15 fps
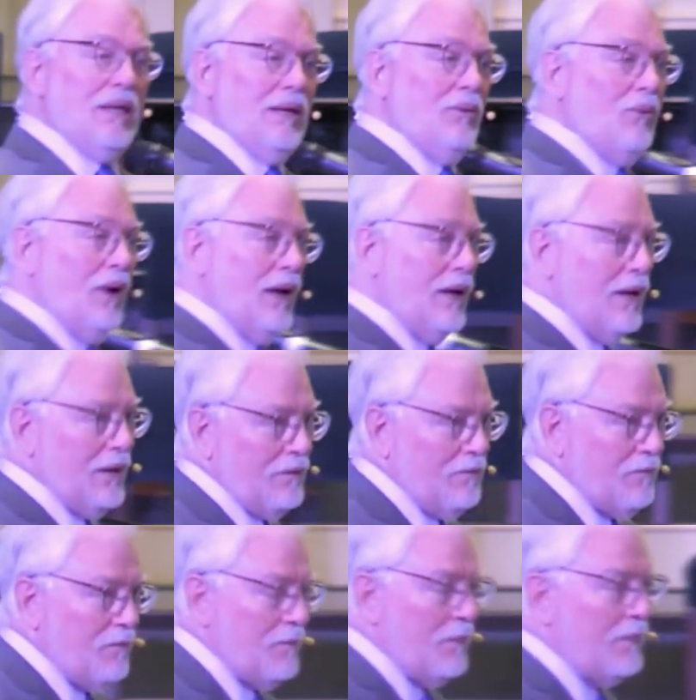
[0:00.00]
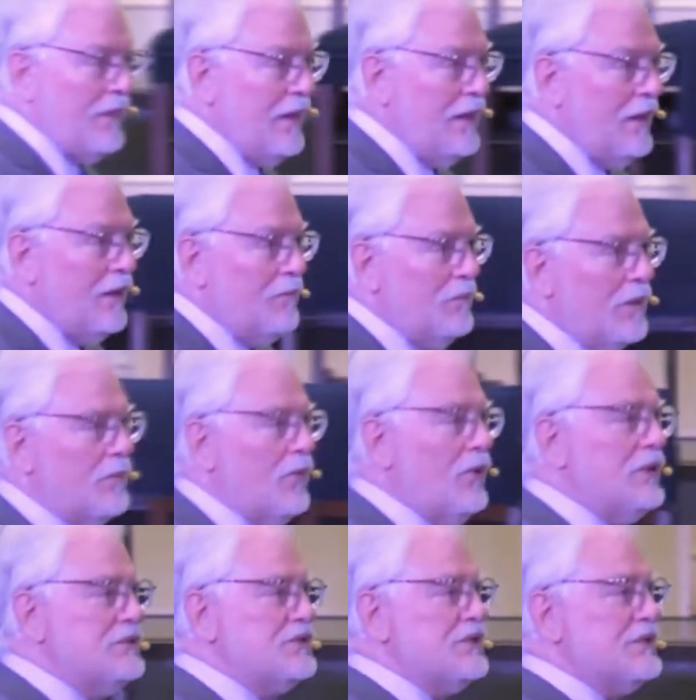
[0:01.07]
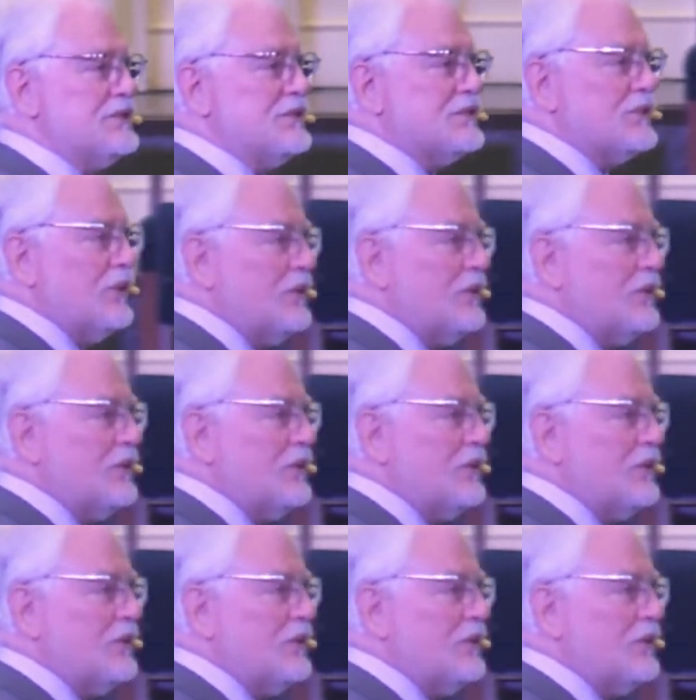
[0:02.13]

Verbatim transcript: Why? Remember what Jesus told